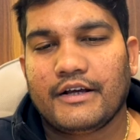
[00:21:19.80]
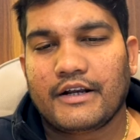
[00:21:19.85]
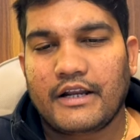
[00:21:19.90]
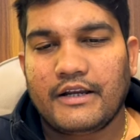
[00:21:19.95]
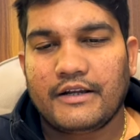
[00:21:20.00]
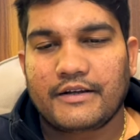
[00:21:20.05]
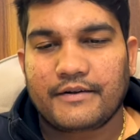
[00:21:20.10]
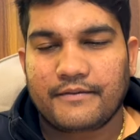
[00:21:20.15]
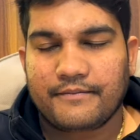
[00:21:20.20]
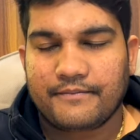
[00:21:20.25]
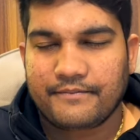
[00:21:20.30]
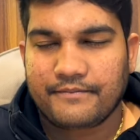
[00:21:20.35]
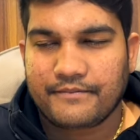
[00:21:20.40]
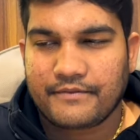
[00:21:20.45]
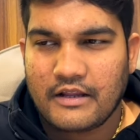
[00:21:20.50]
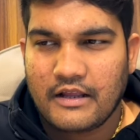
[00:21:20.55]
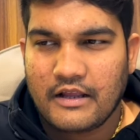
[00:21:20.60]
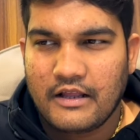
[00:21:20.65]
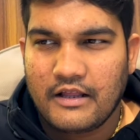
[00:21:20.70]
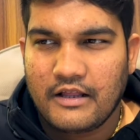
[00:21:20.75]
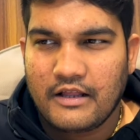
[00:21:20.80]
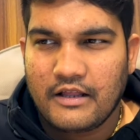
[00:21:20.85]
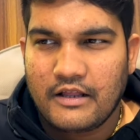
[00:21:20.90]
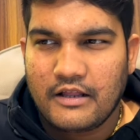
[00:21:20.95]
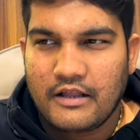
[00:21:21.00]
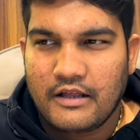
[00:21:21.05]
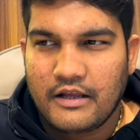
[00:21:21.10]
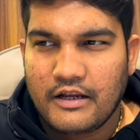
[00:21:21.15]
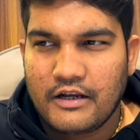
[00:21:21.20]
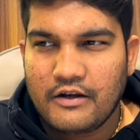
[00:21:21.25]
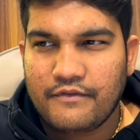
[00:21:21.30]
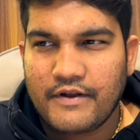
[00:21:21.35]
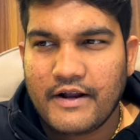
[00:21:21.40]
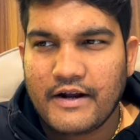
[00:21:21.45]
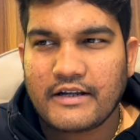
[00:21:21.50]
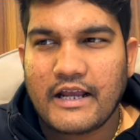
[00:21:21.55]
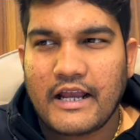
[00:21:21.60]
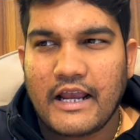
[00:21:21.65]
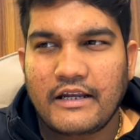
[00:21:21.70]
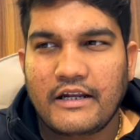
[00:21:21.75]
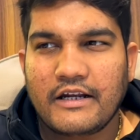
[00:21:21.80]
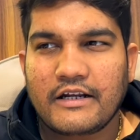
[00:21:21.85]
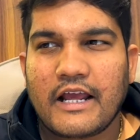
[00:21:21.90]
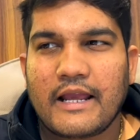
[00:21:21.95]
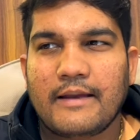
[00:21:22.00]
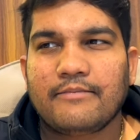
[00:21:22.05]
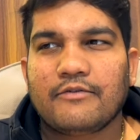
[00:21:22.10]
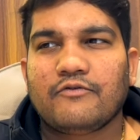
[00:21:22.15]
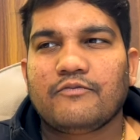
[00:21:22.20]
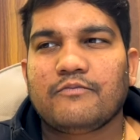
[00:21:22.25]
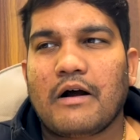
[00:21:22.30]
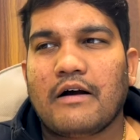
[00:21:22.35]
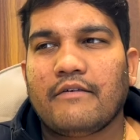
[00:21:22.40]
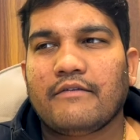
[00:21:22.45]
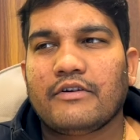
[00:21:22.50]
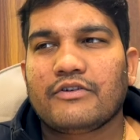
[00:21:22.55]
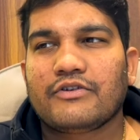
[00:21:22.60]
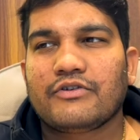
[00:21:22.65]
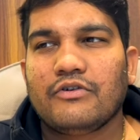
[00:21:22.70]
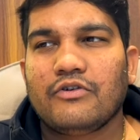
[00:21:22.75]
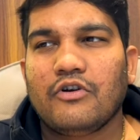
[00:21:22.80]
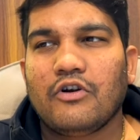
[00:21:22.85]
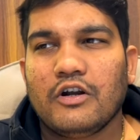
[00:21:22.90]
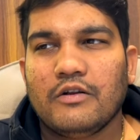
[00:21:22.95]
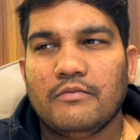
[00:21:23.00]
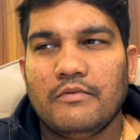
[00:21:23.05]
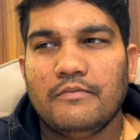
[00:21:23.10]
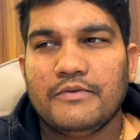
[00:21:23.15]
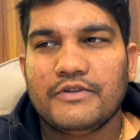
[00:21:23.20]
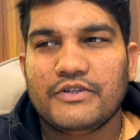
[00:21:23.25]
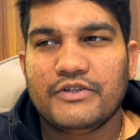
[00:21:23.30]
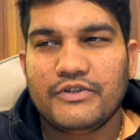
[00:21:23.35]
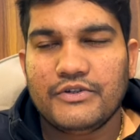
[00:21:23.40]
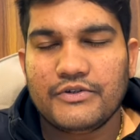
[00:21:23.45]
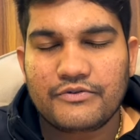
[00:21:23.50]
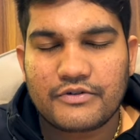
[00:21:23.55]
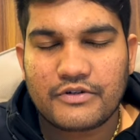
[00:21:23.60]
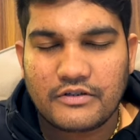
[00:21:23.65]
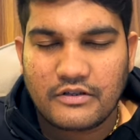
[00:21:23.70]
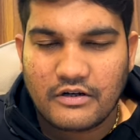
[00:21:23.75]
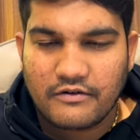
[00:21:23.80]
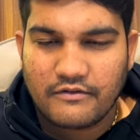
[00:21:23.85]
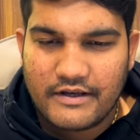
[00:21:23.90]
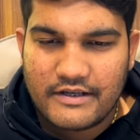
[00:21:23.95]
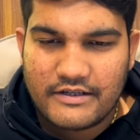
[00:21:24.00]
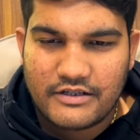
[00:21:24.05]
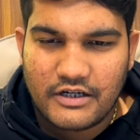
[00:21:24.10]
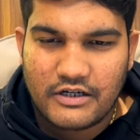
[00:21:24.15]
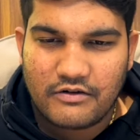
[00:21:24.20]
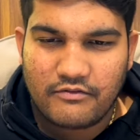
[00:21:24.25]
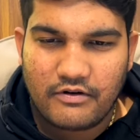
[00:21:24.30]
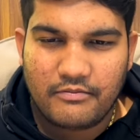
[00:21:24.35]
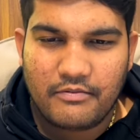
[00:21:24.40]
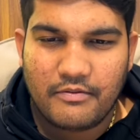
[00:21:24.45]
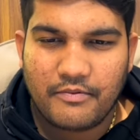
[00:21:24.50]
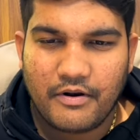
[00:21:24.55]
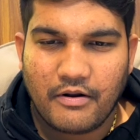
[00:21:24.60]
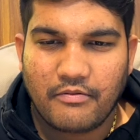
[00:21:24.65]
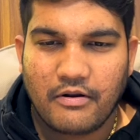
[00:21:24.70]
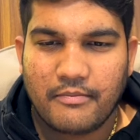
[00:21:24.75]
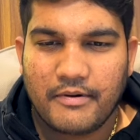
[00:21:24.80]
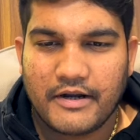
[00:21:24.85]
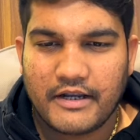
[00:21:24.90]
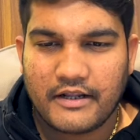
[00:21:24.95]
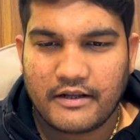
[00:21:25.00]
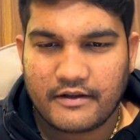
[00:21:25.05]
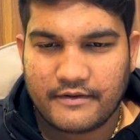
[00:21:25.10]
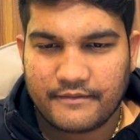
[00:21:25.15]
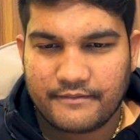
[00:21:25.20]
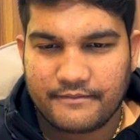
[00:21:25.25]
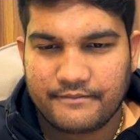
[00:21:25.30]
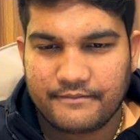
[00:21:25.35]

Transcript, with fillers: Right? In fact, any type of power should not be misused, otherwise it will be problematic.